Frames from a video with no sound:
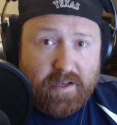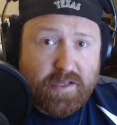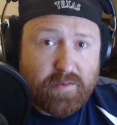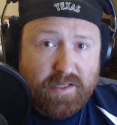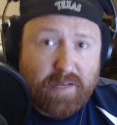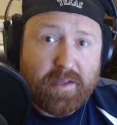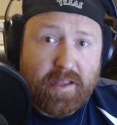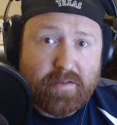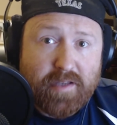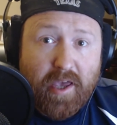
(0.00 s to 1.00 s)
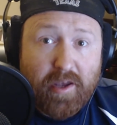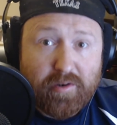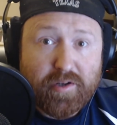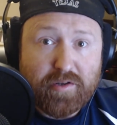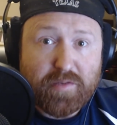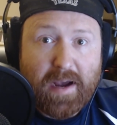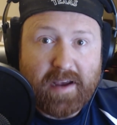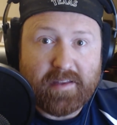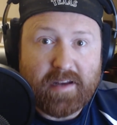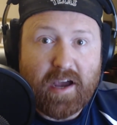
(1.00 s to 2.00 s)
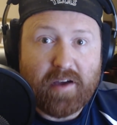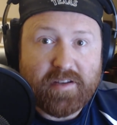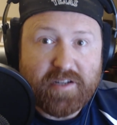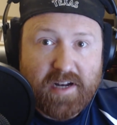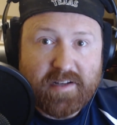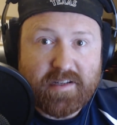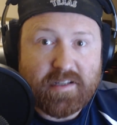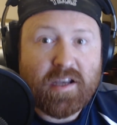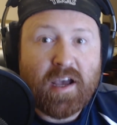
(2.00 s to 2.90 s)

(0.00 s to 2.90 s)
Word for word: it was something that was introduced back in the day on the Genesis,